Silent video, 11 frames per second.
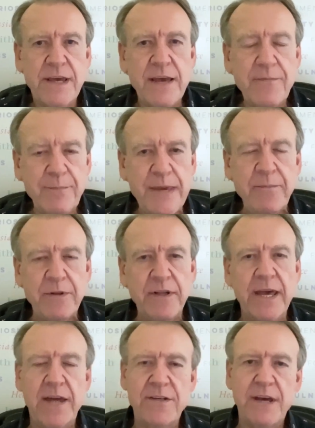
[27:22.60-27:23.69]
If people
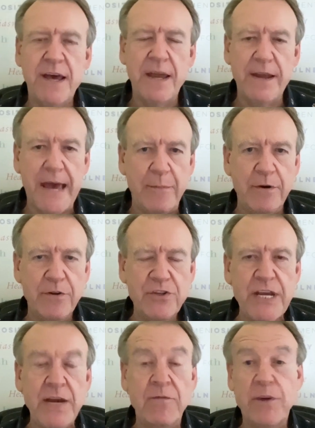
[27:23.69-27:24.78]
get an
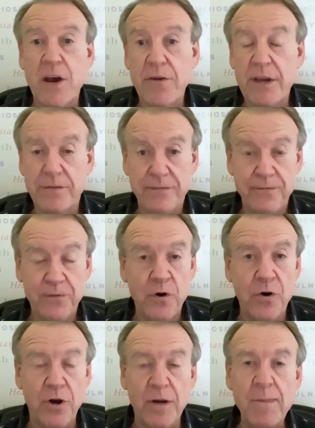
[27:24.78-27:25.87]
ApoGene variant
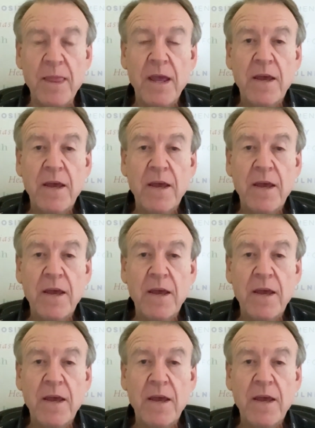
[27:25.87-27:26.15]
4